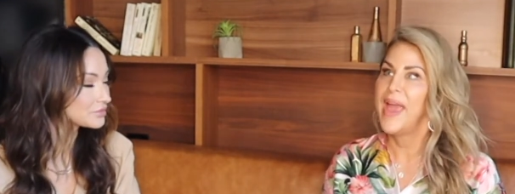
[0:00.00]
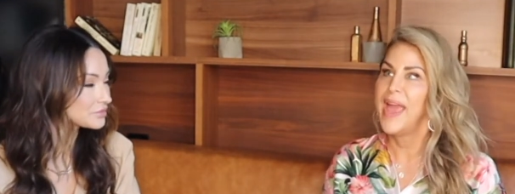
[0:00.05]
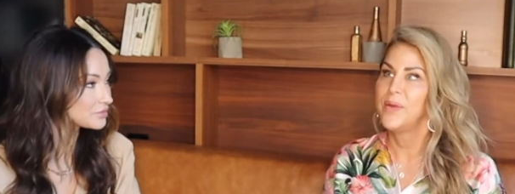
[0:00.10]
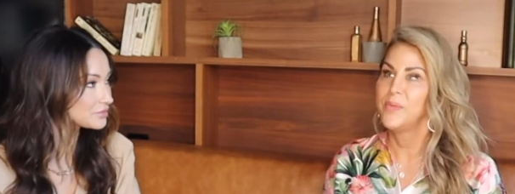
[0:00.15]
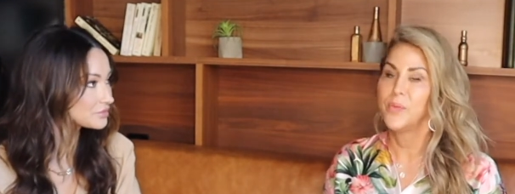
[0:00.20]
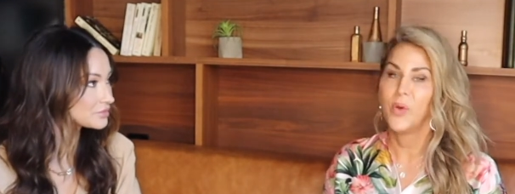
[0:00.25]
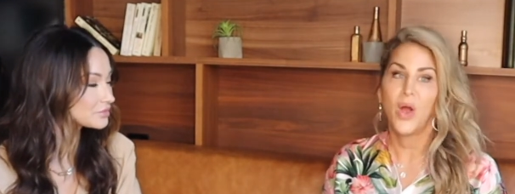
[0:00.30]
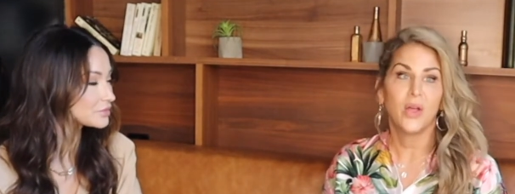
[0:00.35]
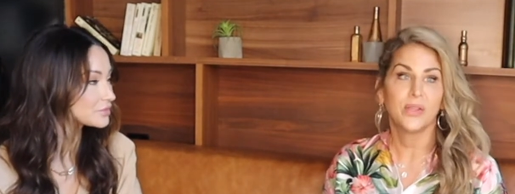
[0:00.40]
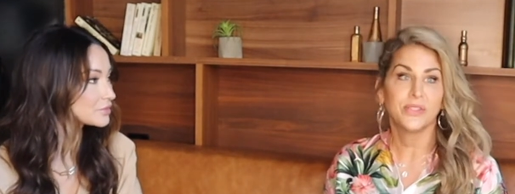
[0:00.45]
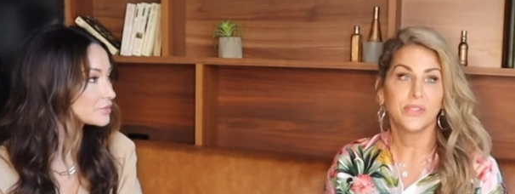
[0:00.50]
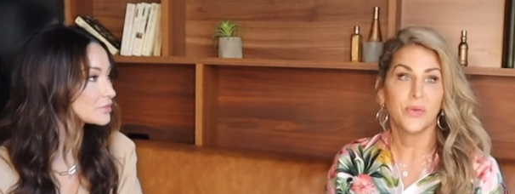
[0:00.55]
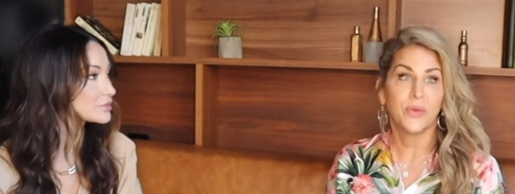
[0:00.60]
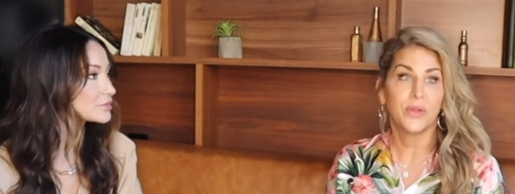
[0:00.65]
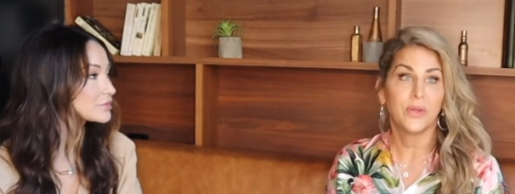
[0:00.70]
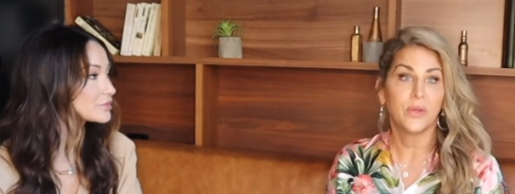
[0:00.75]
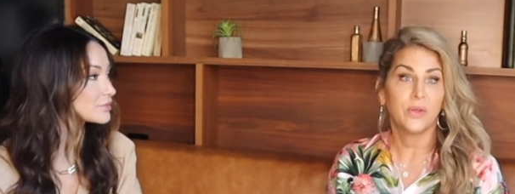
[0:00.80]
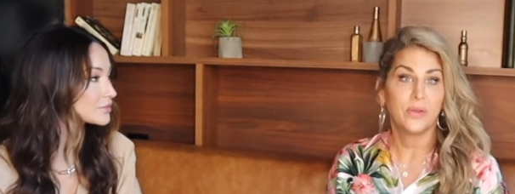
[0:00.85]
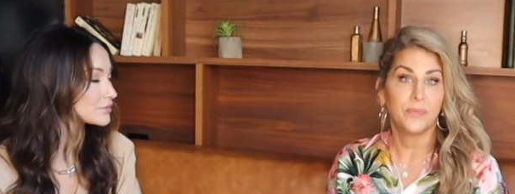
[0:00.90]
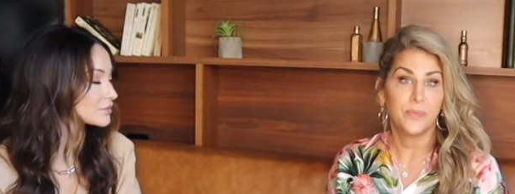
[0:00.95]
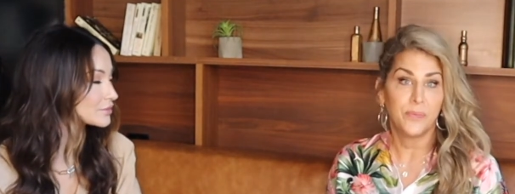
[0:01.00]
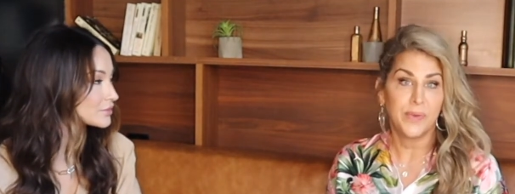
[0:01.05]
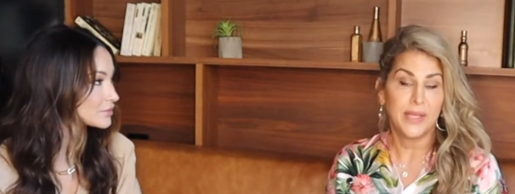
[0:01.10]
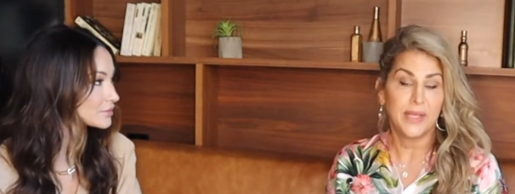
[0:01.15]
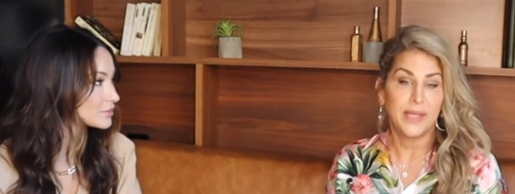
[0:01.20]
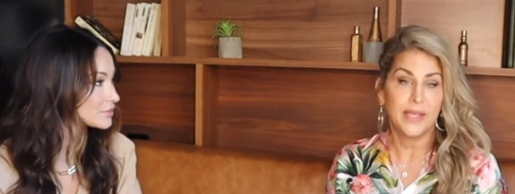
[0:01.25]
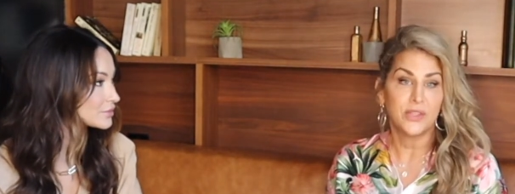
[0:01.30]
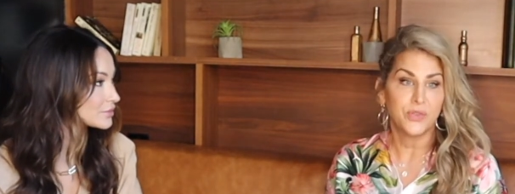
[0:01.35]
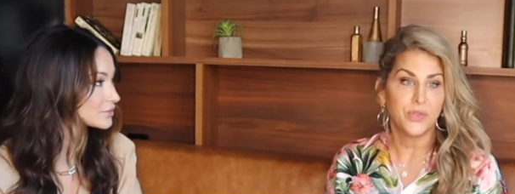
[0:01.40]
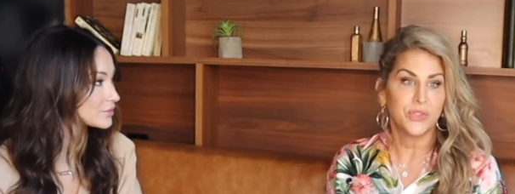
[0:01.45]
Speaker 1: and we're also going to be
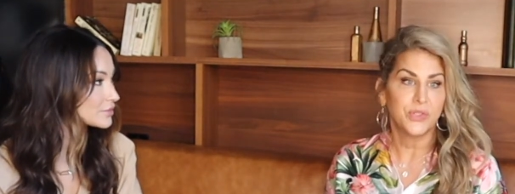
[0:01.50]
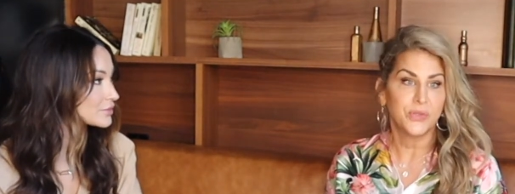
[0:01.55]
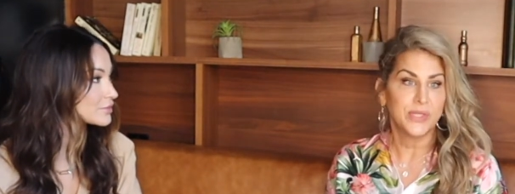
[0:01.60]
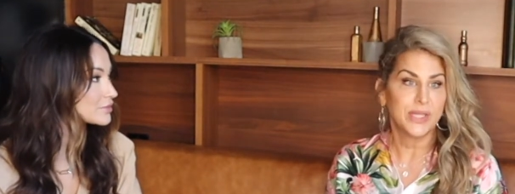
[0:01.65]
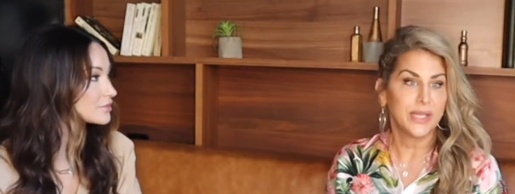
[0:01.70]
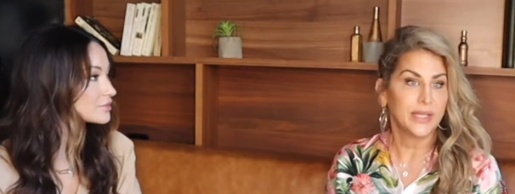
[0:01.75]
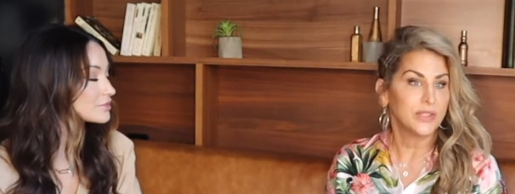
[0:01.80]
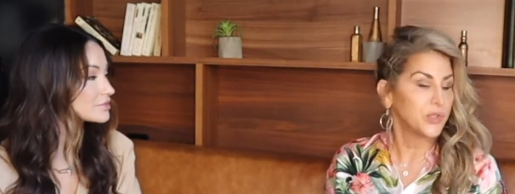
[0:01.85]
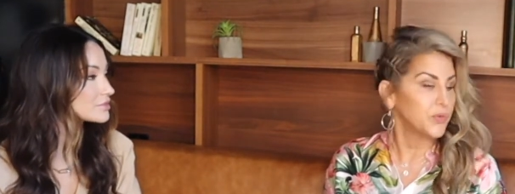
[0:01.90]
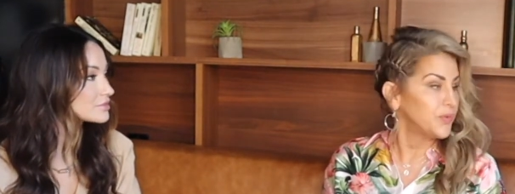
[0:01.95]
introducing it to